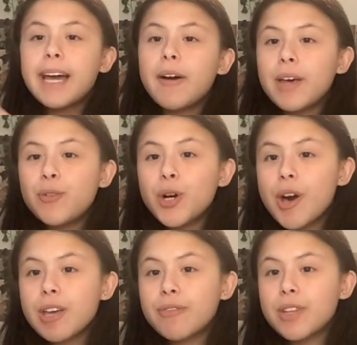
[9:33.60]
Now, if you're
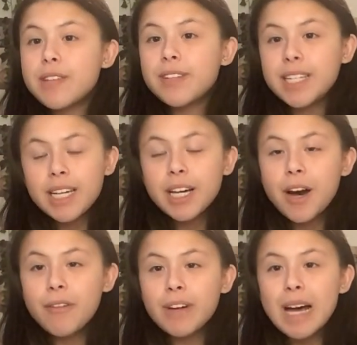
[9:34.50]
going for the vanilla
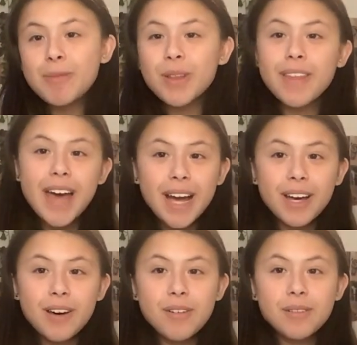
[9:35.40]
girl vibe or the that
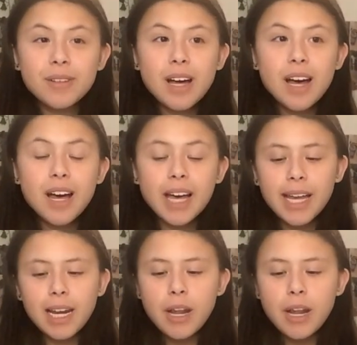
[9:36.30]
girl uh, kind